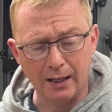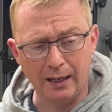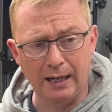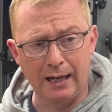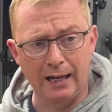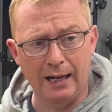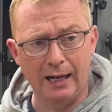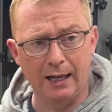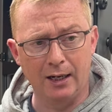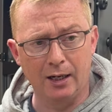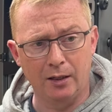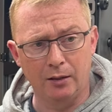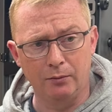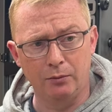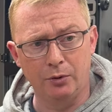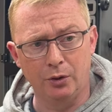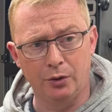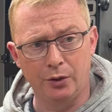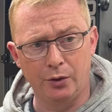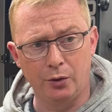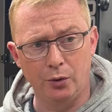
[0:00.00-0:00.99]
and I'm
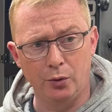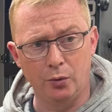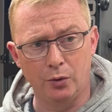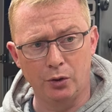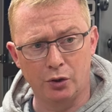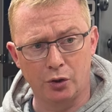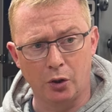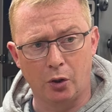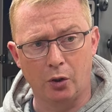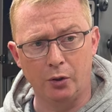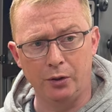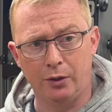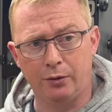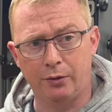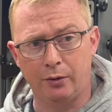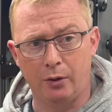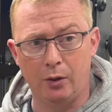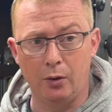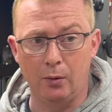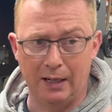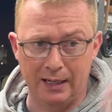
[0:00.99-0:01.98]
going to talk you
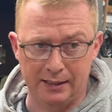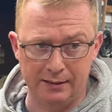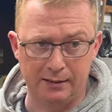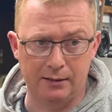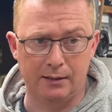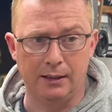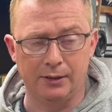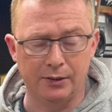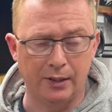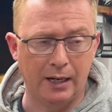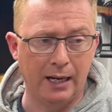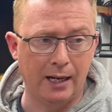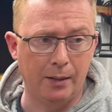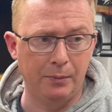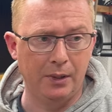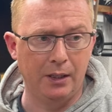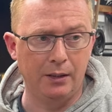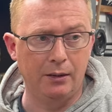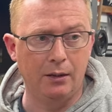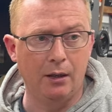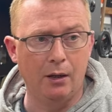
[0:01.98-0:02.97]
through, as things are
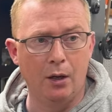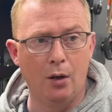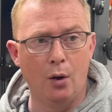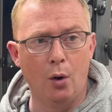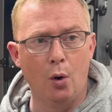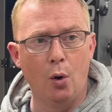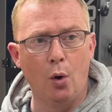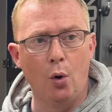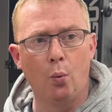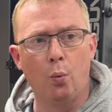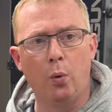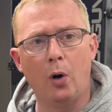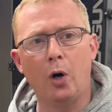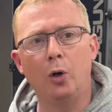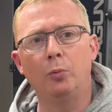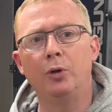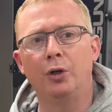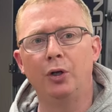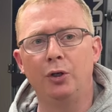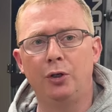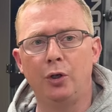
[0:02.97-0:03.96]
happening, what
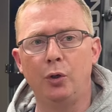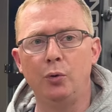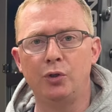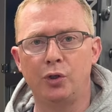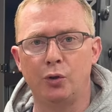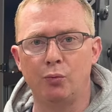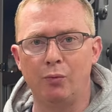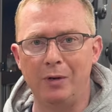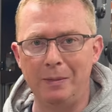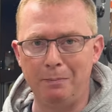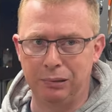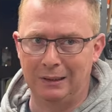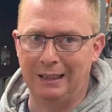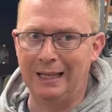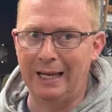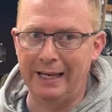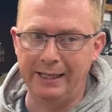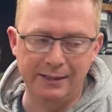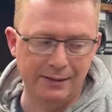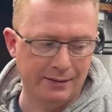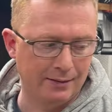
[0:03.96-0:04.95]
I'm going to do to
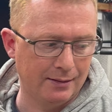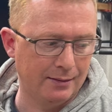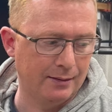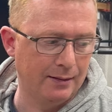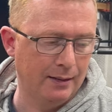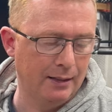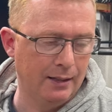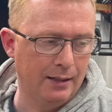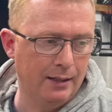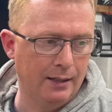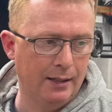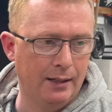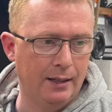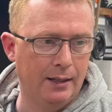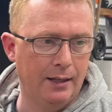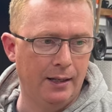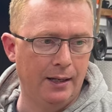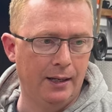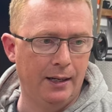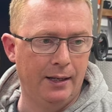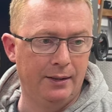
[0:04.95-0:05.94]
replace
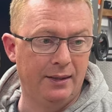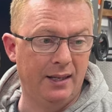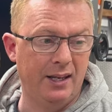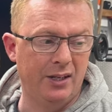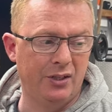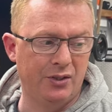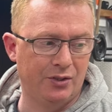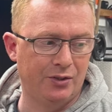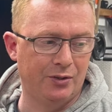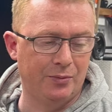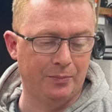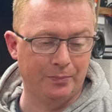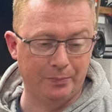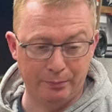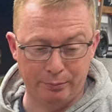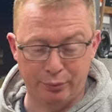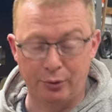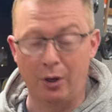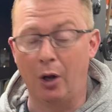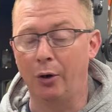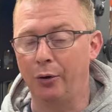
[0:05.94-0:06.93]
this
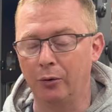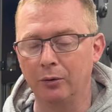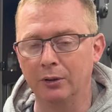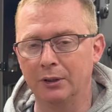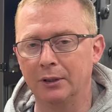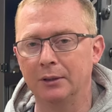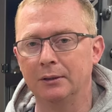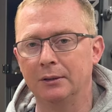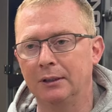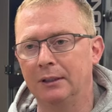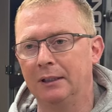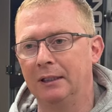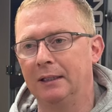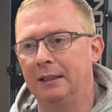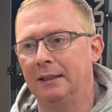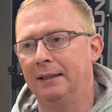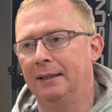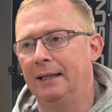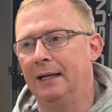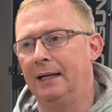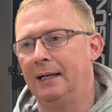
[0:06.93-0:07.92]
product
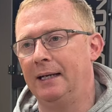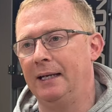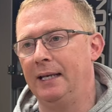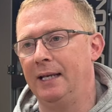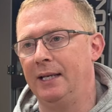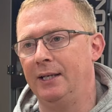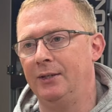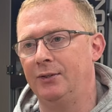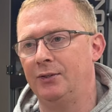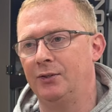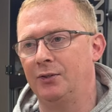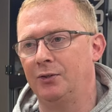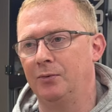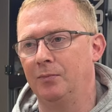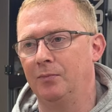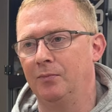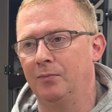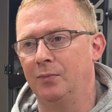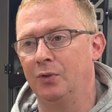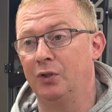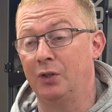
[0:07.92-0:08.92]
that is,
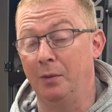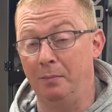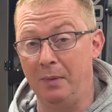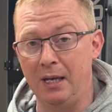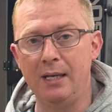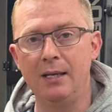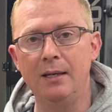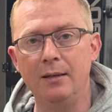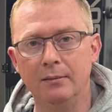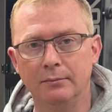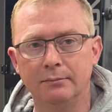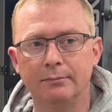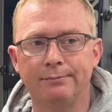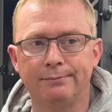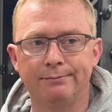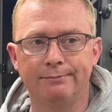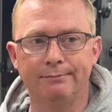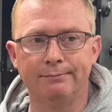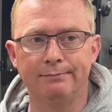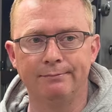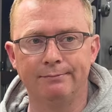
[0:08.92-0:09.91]
to me,
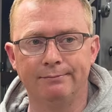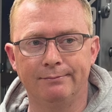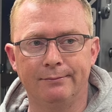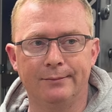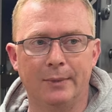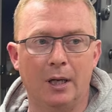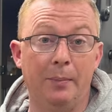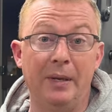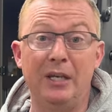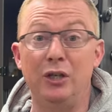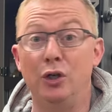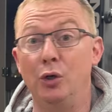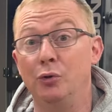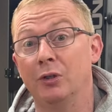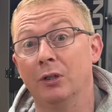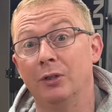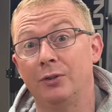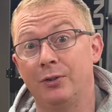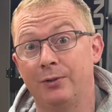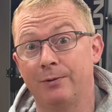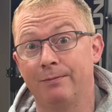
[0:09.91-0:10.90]
a bit
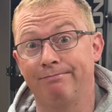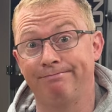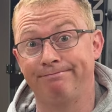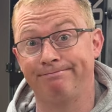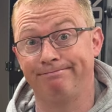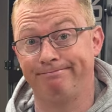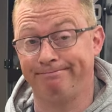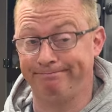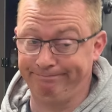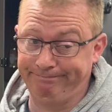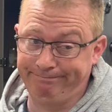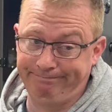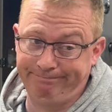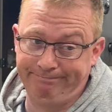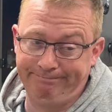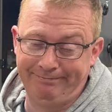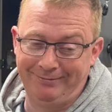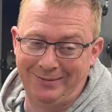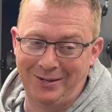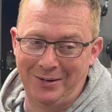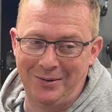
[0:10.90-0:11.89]
useless.
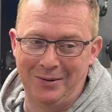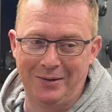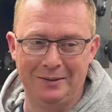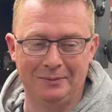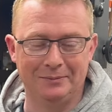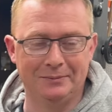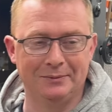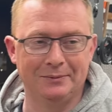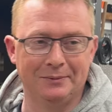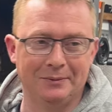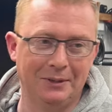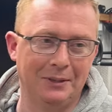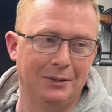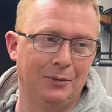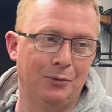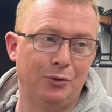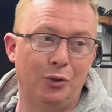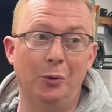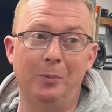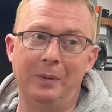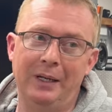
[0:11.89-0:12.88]
All right,
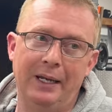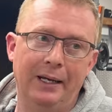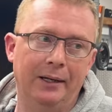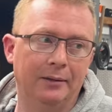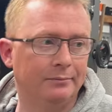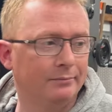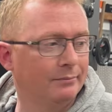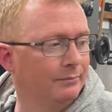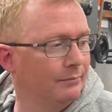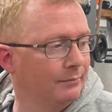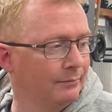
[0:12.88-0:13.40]
shoot me down.